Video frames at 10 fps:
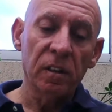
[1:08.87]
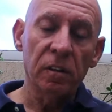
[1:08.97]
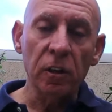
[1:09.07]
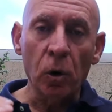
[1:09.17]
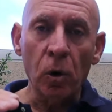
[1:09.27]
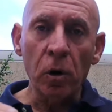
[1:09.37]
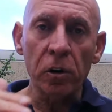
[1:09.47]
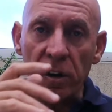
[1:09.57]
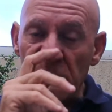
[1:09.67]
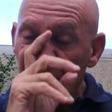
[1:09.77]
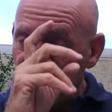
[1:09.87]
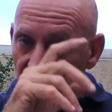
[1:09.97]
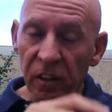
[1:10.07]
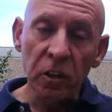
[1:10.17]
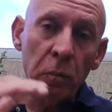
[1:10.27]
the order
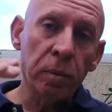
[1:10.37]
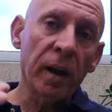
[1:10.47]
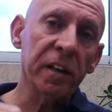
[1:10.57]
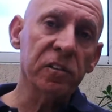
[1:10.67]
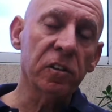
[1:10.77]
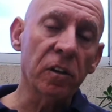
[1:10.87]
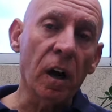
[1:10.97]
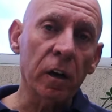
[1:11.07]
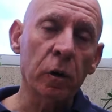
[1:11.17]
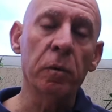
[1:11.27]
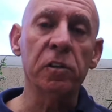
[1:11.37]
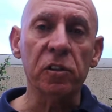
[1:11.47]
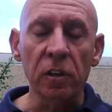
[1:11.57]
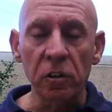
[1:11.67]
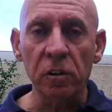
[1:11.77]
that you place the documents
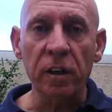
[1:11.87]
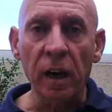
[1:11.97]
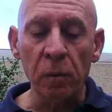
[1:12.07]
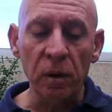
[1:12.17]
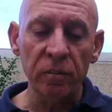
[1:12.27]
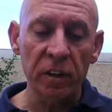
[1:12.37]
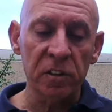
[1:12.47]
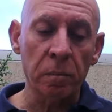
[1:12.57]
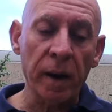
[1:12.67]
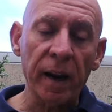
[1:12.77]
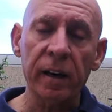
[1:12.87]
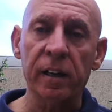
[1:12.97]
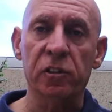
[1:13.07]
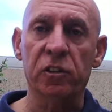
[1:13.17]
in your K1 visa package?